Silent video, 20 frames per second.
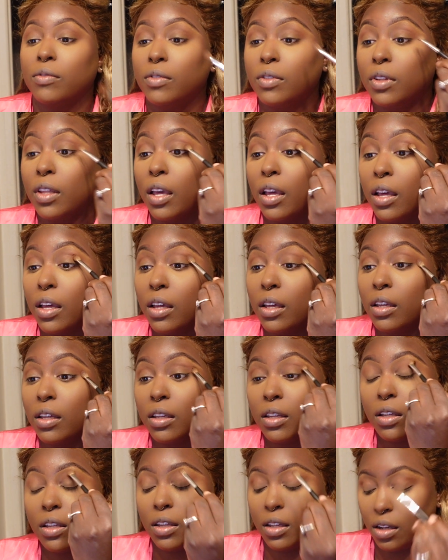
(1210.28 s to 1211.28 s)
Okay,
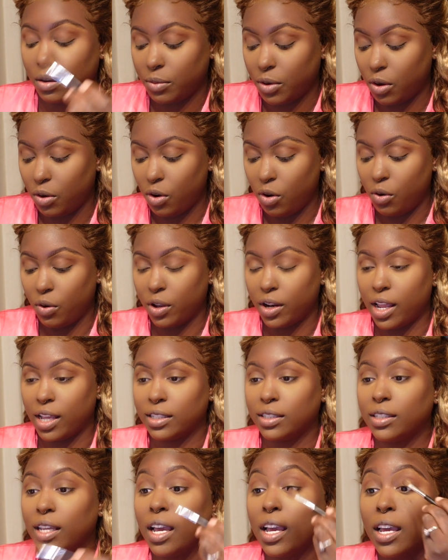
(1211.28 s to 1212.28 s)
I'm gonna go in that
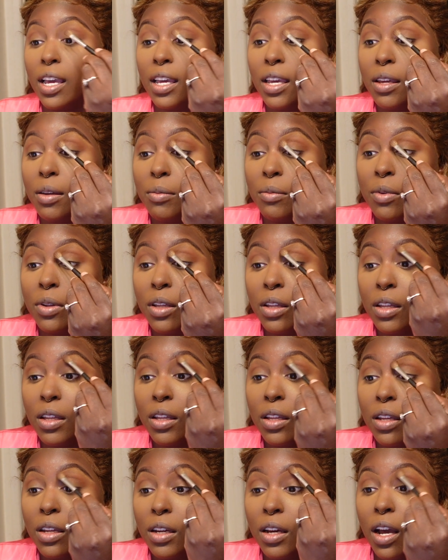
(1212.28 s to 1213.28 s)
same
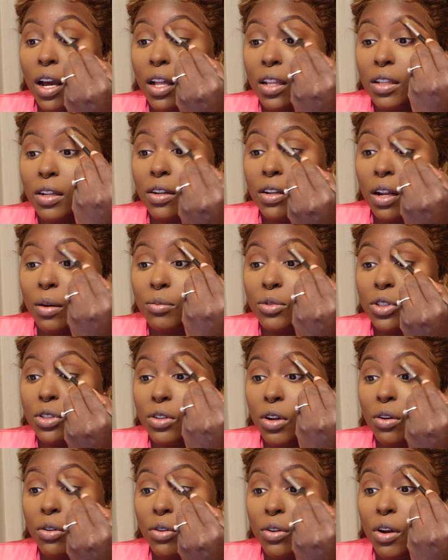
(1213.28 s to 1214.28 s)
color and I'm
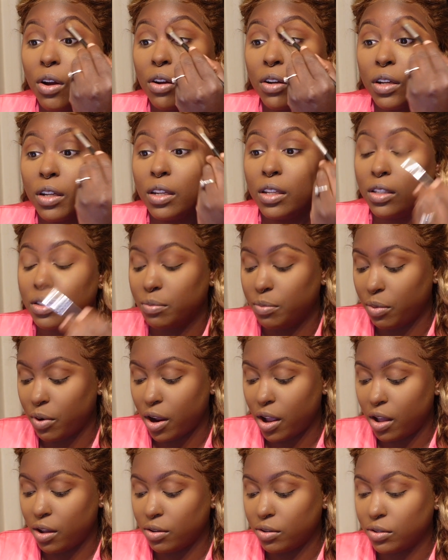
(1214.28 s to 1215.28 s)
just
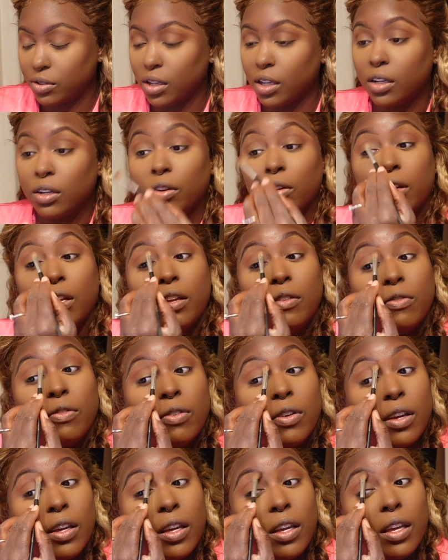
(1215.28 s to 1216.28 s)
gonna darken this
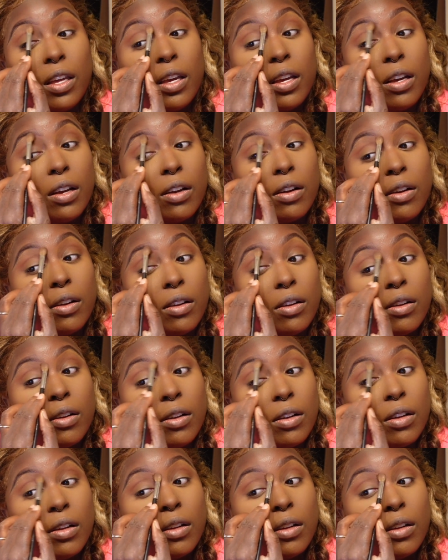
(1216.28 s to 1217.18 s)
brows underneath here.